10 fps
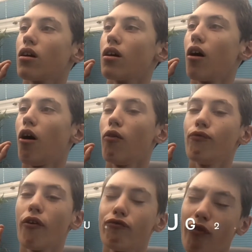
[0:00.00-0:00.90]
on
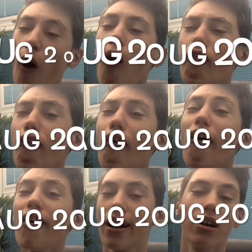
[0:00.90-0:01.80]
the 4th of
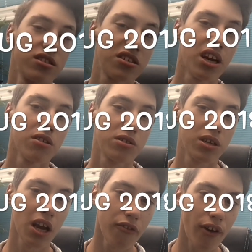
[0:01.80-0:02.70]
August
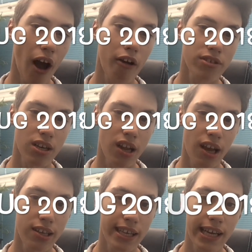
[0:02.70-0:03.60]

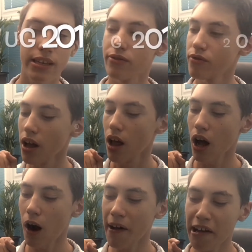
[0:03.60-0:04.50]
2018,
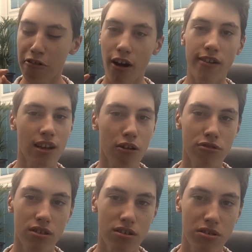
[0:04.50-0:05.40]
I am going down
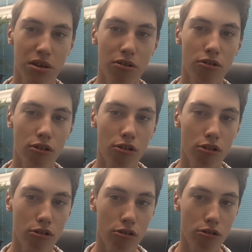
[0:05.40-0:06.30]
to
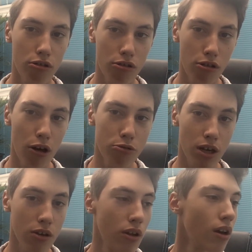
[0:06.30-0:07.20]

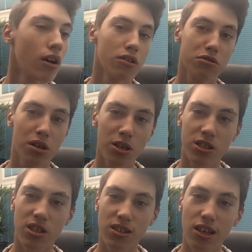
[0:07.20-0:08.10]
London
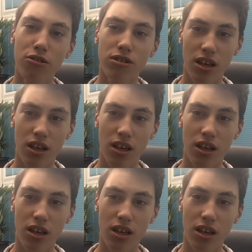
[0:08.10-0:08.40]
just to do